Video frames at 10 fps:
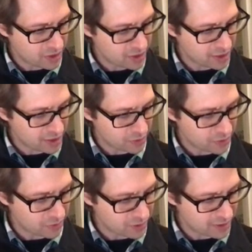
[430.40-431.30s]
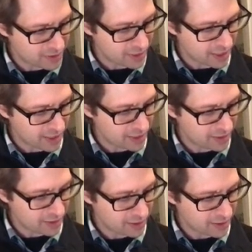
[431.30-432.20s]
is equal to the
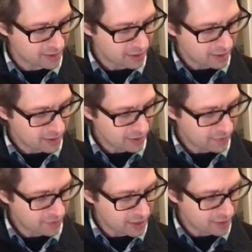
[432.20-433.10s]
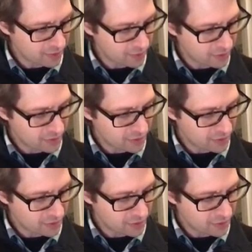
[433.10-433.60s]
sine of the angle